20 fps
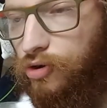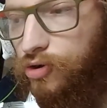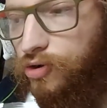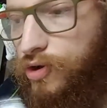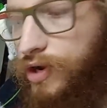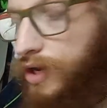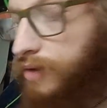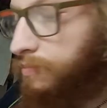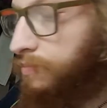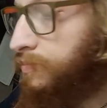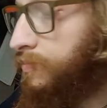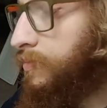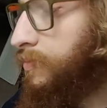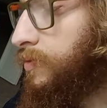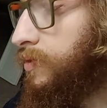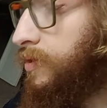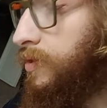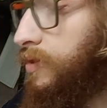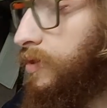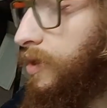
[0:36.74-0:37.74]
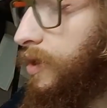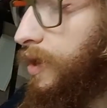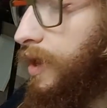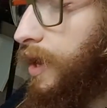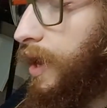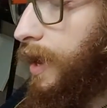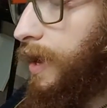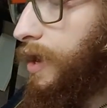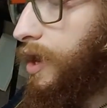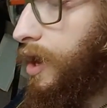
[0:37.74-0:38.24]
cream,
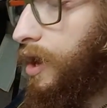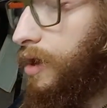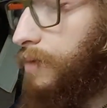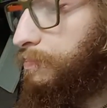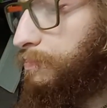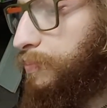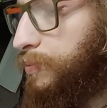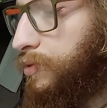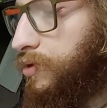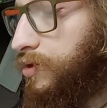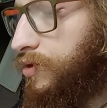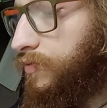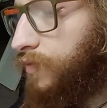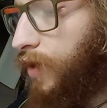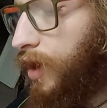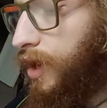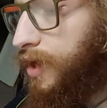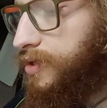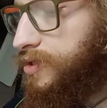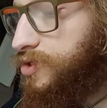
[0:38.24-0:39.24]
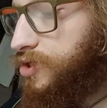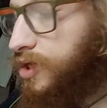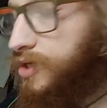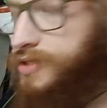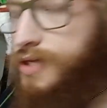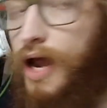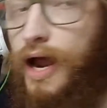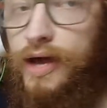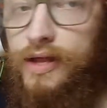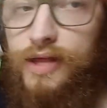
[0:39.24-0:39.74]
a cup of hot sauce.
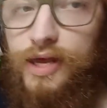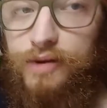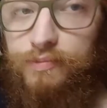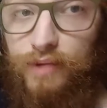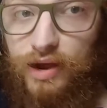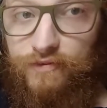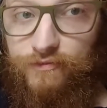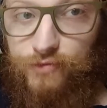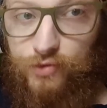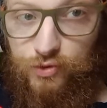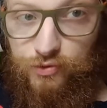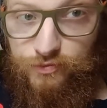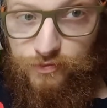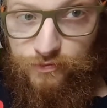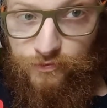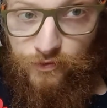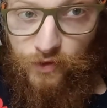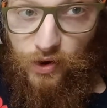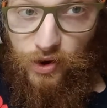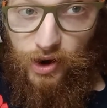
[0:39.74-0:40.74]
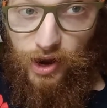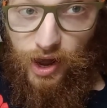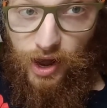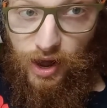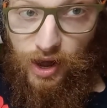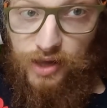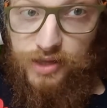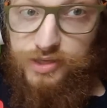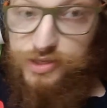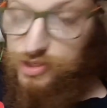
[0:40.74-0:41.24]
I like my food very
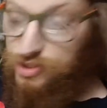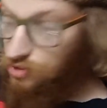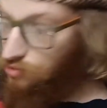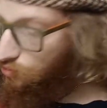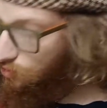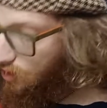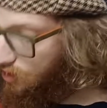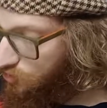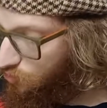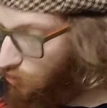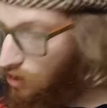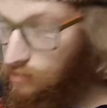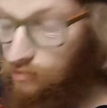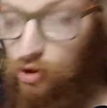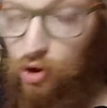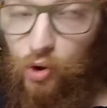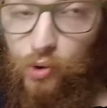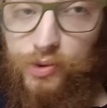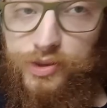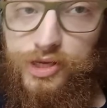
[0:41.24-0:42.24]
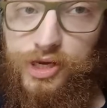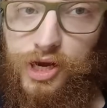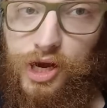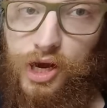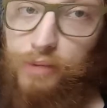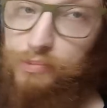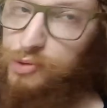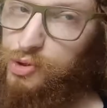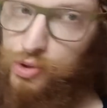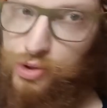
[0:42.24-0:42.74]
hot, so that's why I'm going with a
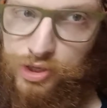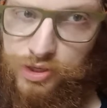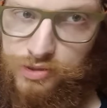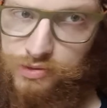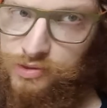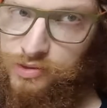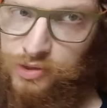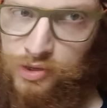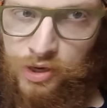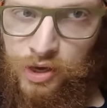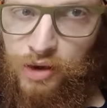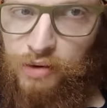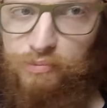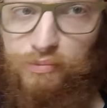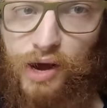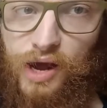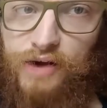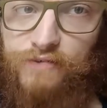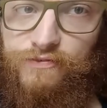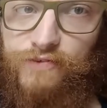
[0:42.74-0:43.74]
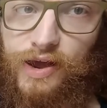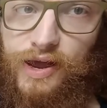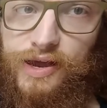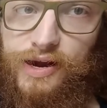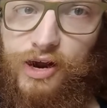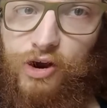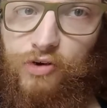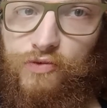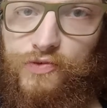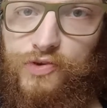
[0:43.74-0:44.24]
cup. You can modify it
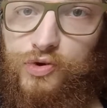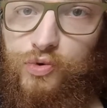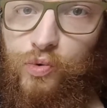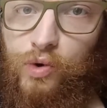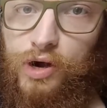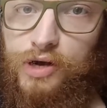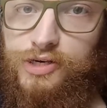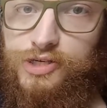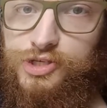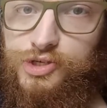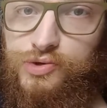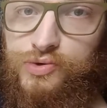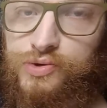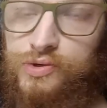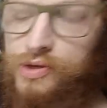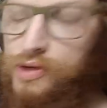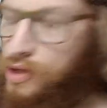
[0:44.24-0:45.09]
however you want to.